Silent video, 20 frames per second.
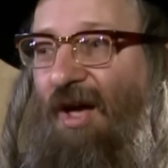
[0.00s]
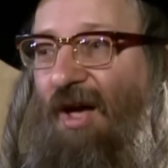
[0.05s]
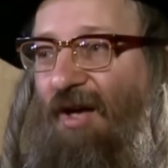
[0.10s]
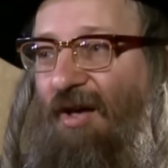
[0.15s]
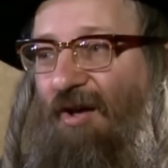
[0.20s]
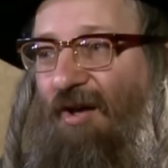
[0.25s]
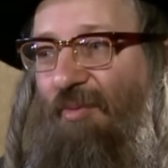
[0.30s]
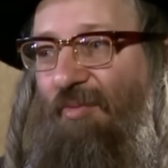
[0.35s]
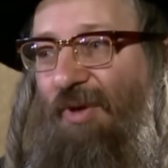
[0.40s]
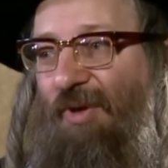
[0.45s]

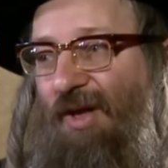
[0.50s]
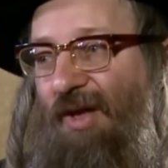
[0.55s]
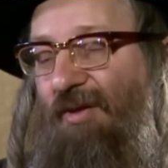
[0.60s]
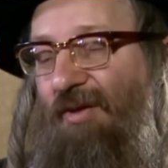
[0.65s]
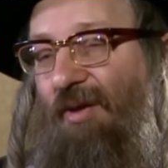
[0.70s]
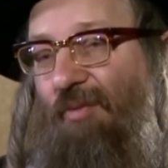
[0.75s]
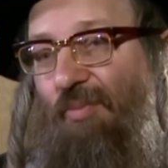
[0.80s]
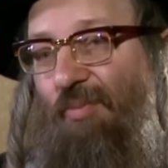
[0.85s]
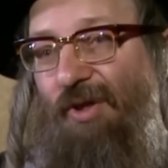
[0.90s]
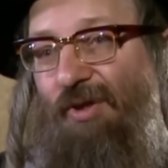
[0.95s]

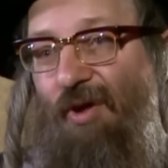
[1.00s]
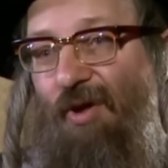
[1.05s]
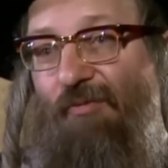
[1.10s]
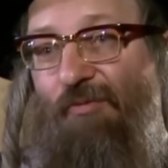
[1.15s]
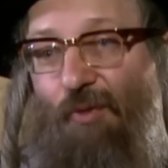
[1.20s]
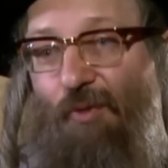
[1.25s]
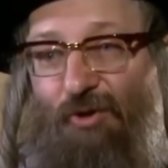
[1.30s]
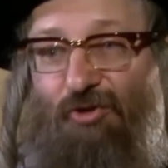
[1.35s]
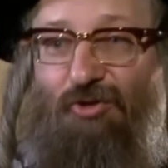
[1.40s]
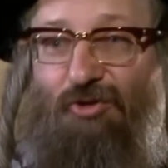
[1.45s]
But
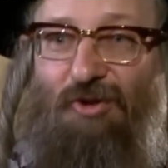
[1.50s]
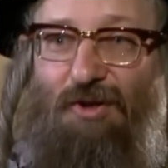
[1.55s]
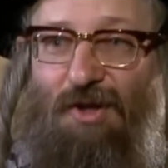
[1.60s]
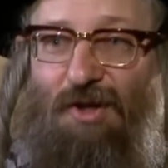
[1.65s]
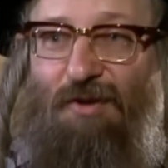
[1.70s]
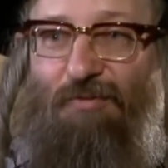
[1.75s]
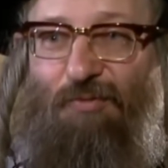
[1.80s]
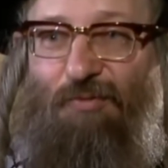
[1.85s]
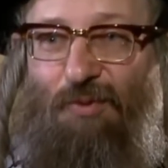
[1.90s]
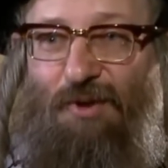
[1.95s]

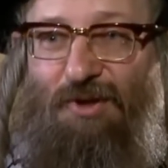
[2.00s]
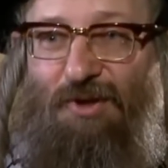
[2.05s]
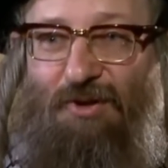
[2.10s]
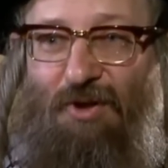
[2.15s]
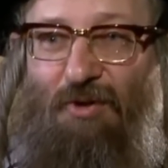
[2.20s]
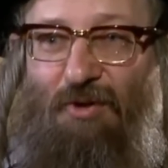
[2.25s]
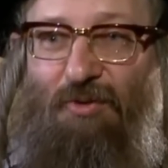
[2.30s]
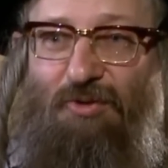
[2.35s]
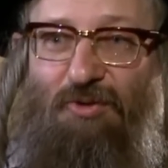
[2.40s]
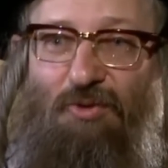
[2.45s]
unfortunately, if we
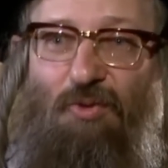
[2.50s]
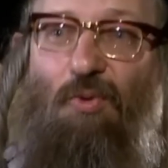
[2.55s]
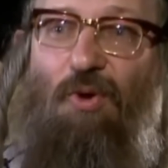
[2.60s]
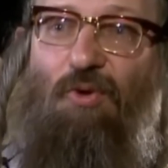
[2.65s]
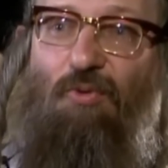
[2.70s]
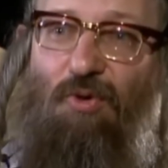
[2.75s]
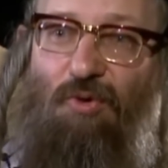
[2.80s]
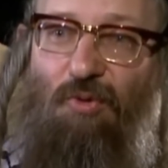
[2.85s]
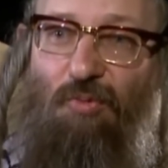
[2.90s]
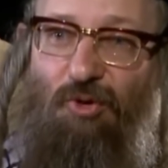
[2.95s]
don't do
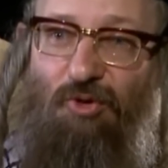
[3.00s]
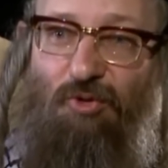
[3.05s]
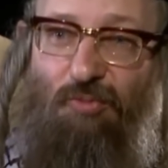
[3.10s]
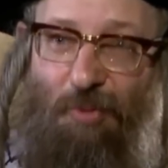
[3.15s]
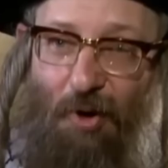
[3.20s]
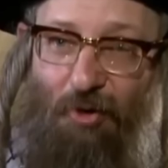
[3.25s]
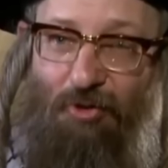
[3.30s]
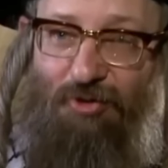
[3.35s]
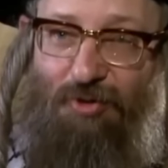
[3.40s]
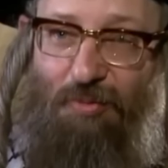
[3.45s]
what we're
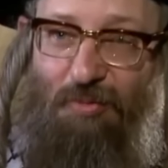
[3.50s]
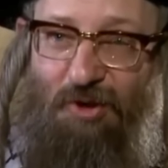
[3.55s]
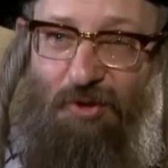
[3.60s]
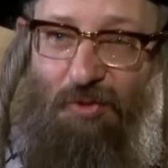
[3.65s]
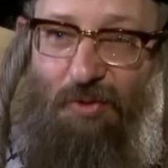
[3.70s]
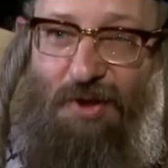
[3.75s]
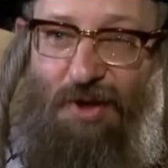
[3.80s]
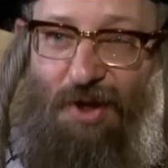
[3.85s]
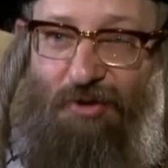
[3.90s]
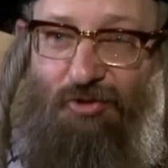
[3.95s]
supposed to be
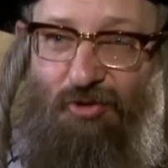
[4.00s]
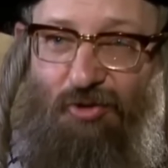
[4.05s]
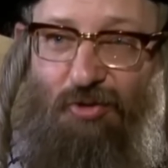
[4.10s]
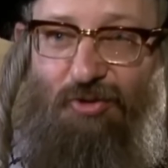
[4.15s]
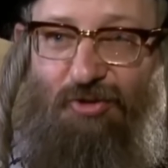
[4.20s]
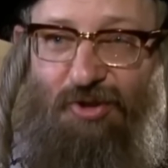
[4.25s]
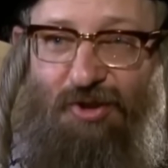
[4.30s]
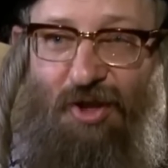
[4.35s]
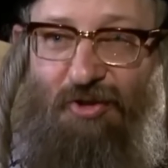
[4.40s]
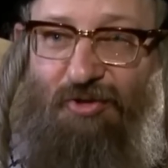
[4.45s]
doing as
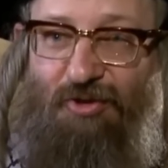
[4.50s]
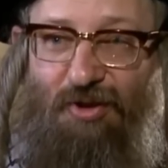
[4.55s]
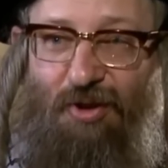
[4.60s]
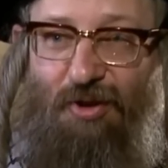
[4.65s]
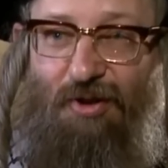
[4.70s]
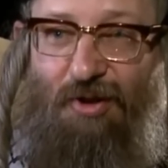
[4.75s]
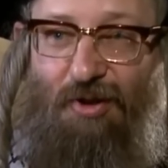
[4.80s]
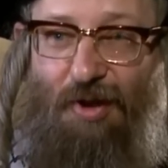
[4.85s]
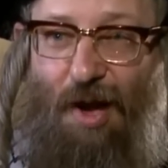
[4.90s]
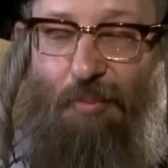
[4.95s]
Jews, it doesn't
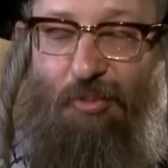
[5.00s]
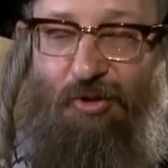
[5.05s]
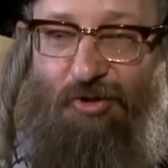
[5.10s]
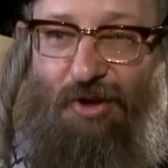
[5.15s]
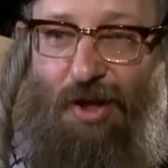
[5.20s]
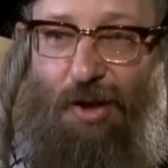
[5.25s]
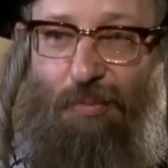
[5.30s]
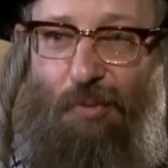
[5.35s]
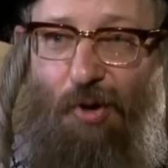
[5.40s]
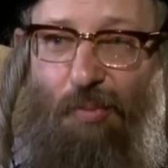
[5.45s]
accomplish
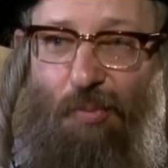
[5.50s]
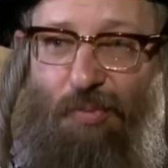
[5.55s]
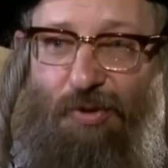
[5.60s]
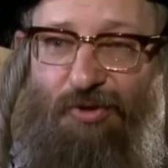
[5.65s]
that purpose.